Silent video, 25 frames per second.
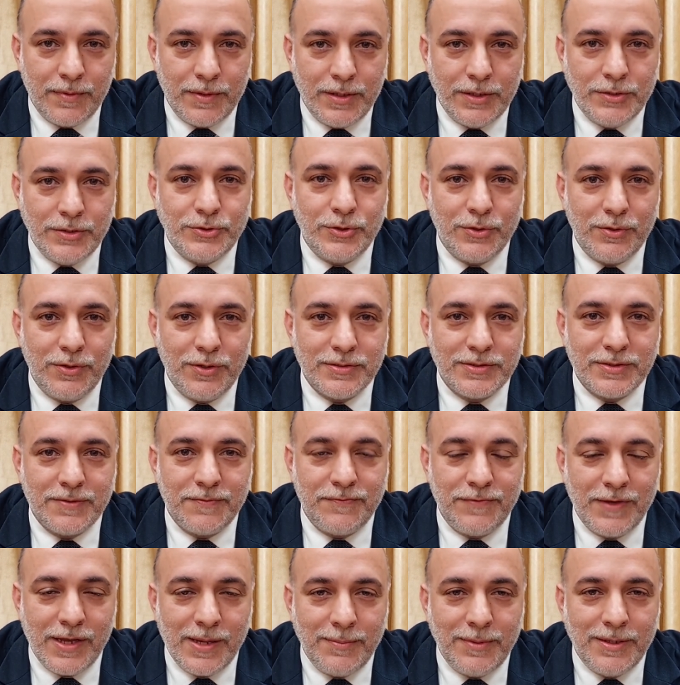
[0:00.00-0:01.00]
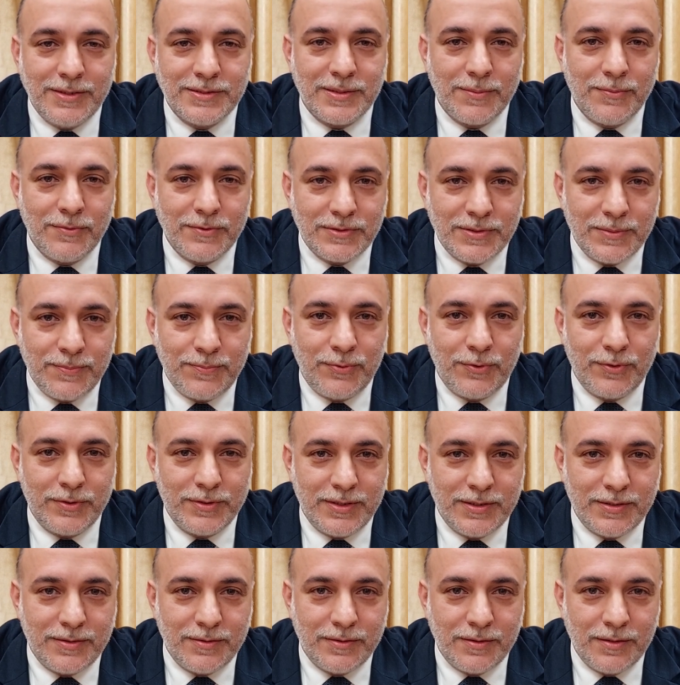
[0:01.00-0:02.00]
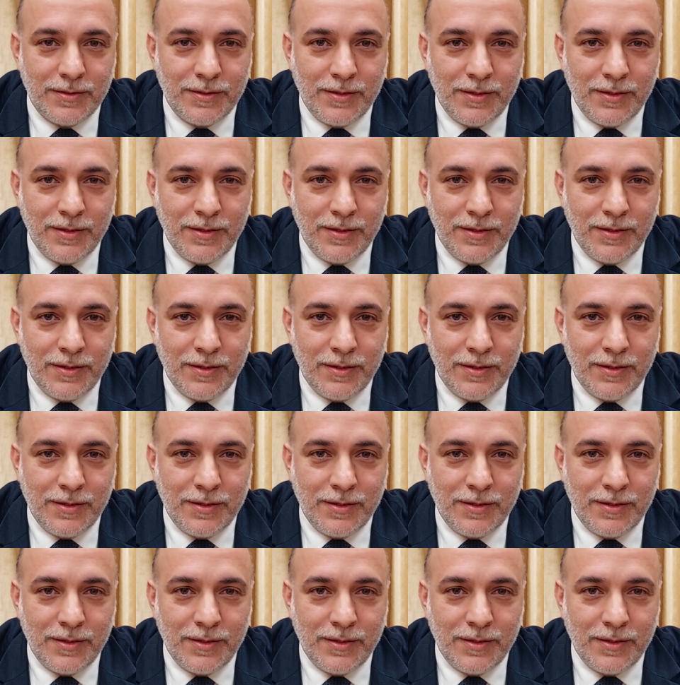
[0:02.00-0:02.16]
In Judaism, family is the most important.